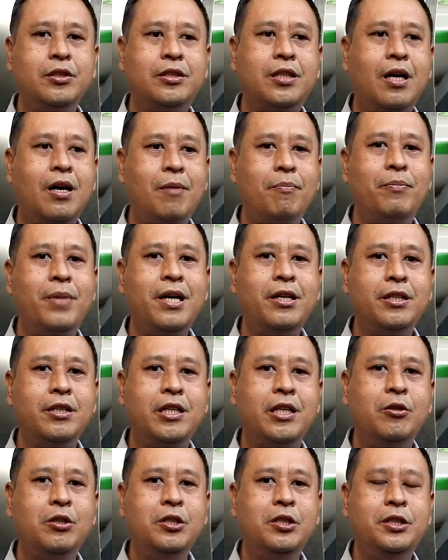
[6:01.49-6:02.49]
It's a
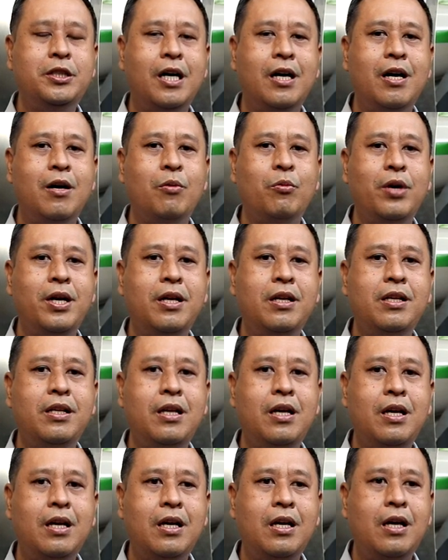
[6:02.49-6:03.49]
very good,
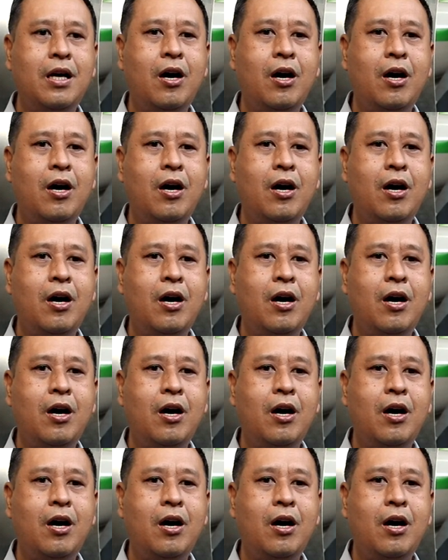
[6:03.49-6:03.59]
well